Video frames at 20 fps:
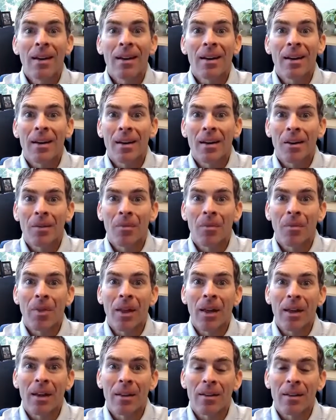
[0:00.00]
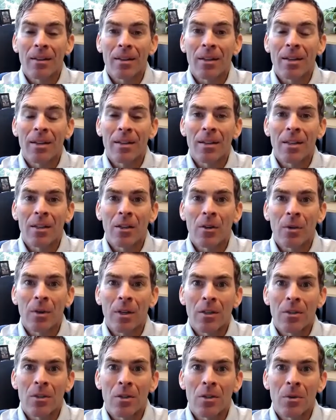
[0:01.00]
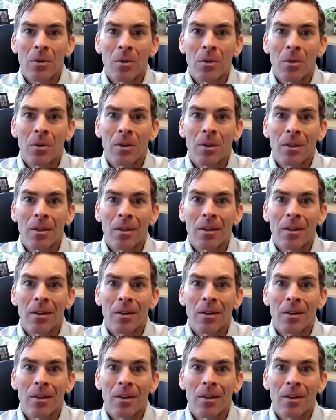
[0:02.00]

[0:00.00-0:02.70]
than continuing to